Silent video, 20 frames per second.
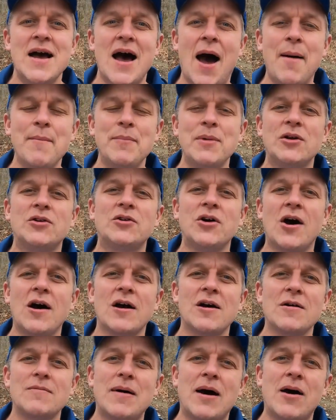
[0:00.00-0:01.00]
I'm going to
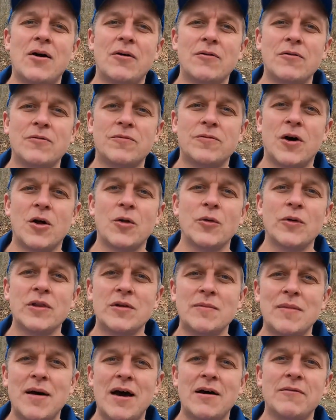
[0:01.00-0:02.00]
talk about following the
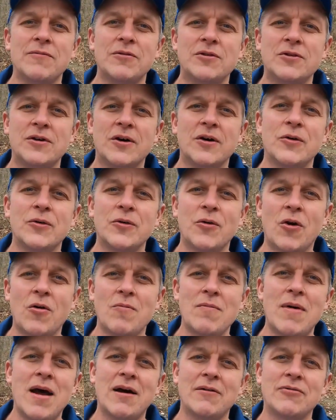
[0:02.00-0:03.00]
Maffetone or
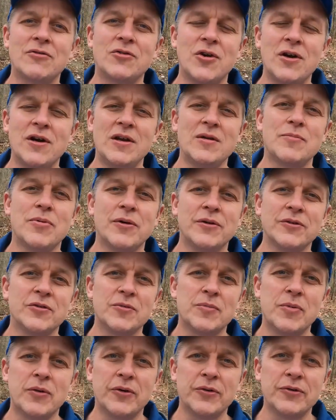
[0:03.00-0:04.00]
MAF training
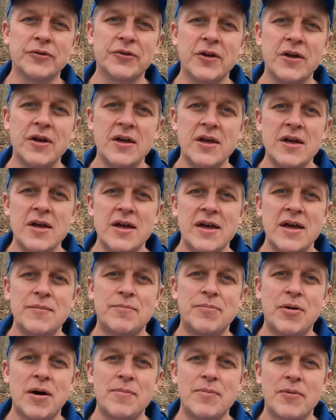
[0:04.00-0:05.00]
principles in
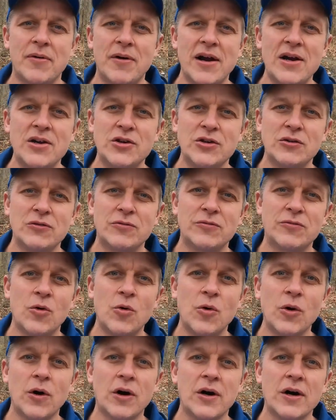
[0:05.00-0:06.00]
preparation
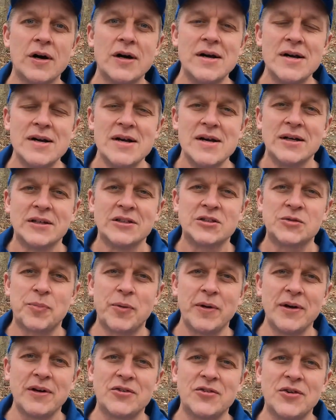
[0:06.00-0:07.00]
for
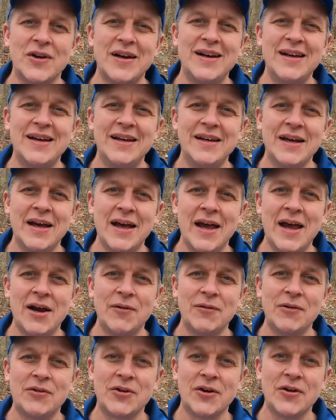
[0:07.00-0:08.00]
spring training and
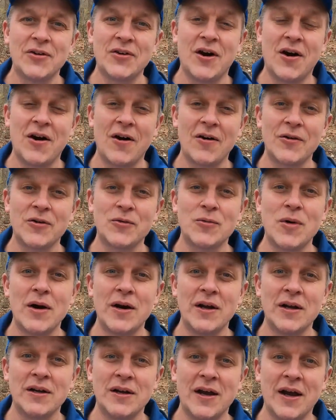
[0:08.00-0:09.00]
return to harder
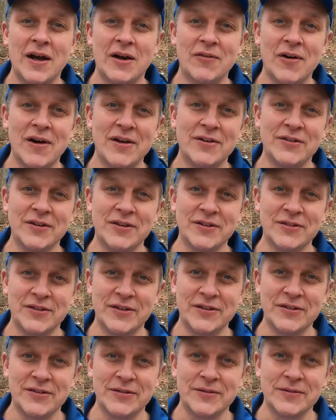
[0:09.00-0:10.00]
running and racing
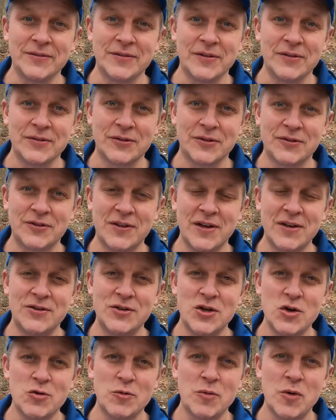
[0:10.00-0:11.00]
season. So stay
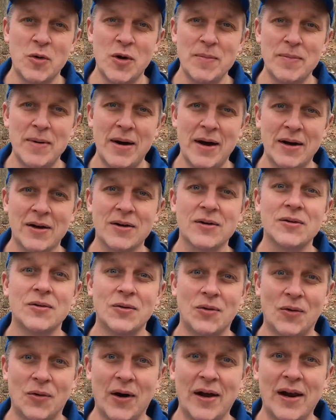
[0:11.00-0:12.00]
tuned, we'll be right back
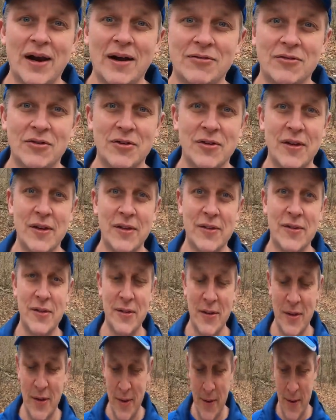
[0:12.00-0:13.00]
right after
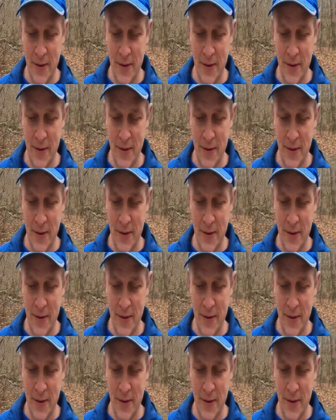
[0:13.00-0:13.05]
this.